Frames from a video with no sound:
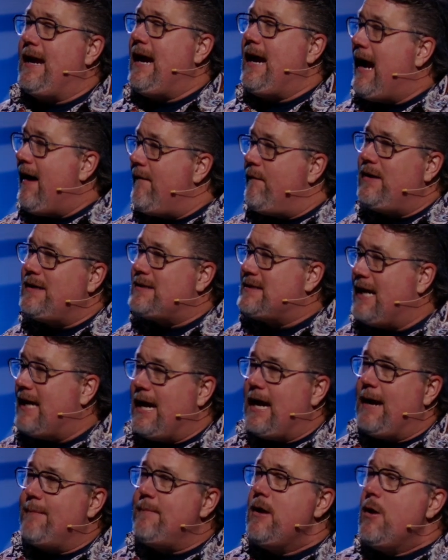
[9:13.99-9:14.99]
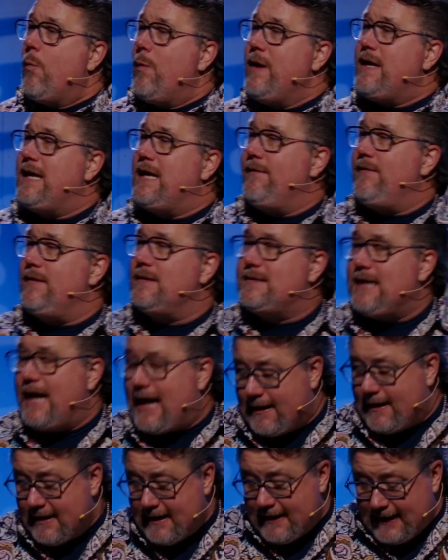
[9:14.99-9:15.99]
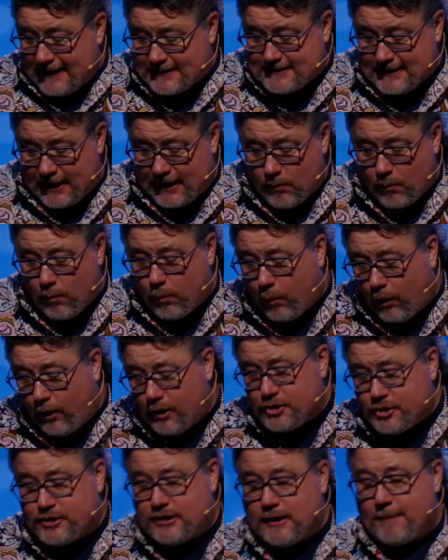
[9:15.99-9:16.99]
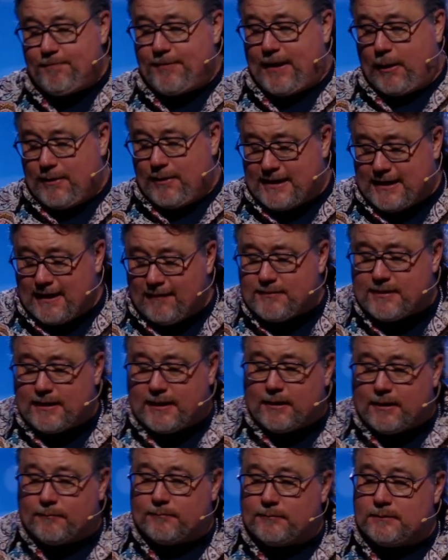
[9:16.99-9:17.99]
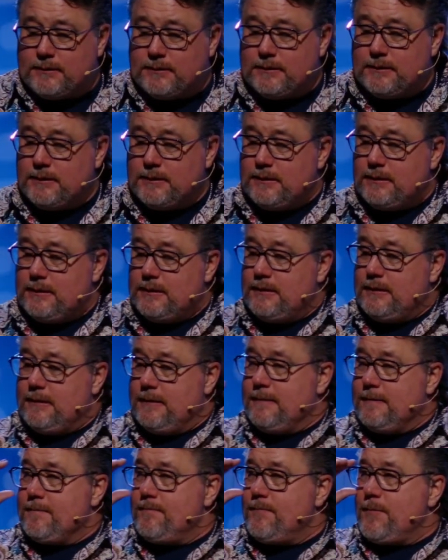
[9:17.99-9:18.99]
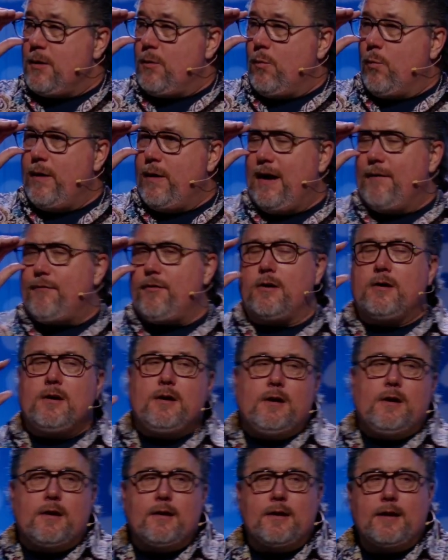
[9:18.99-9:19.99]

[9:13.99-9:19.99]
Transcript: that every time we give in tithe. It's a worship that we give to him. Whenever